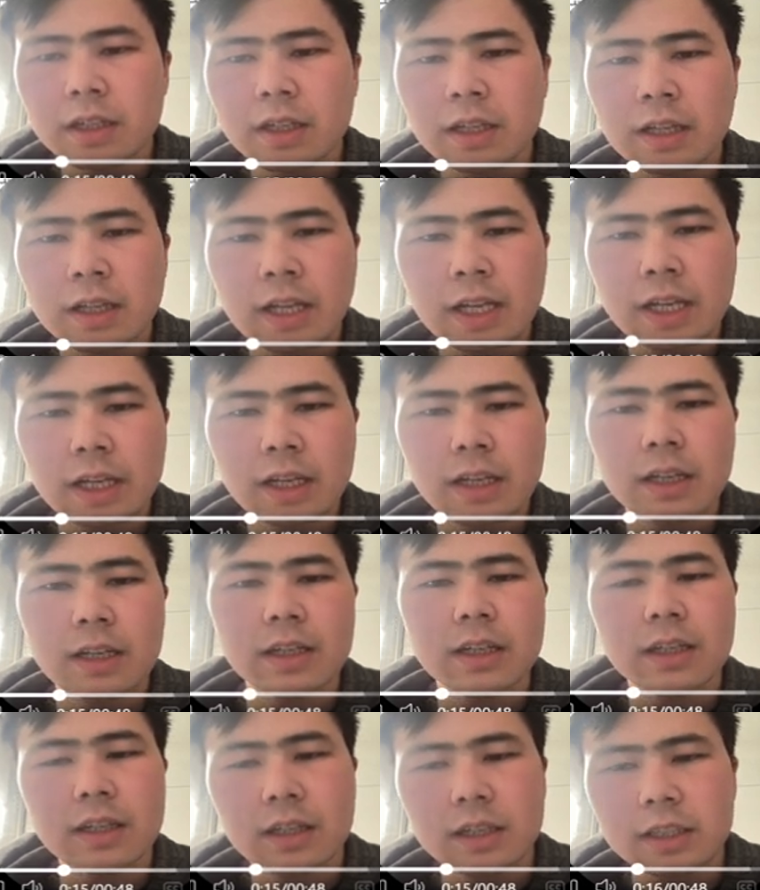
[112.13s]
leg,
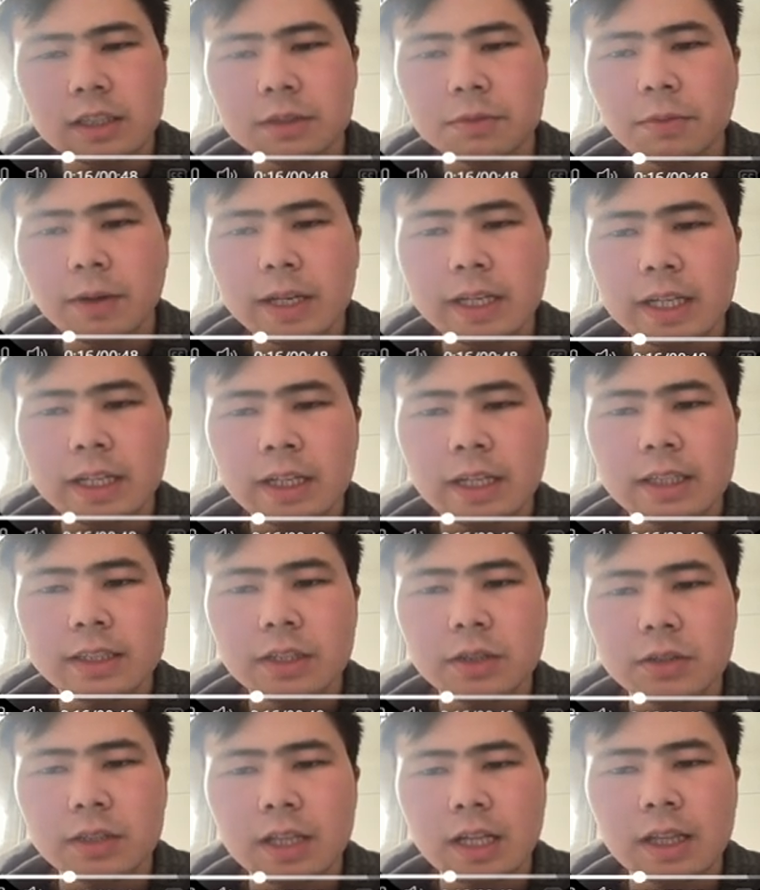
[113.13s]
spike in the
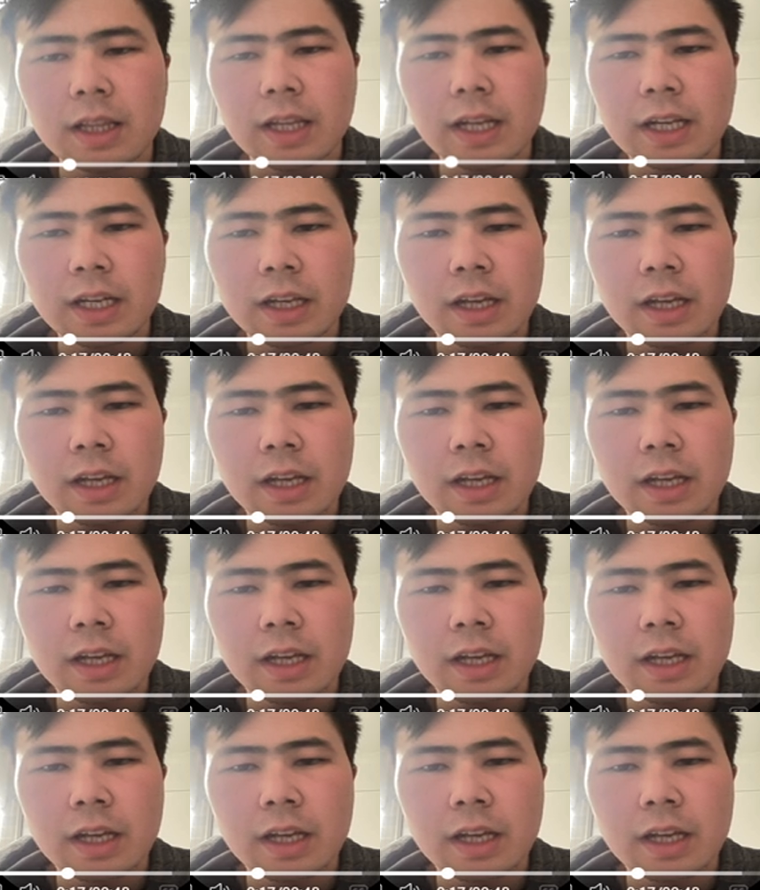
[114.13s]
seasonal leg.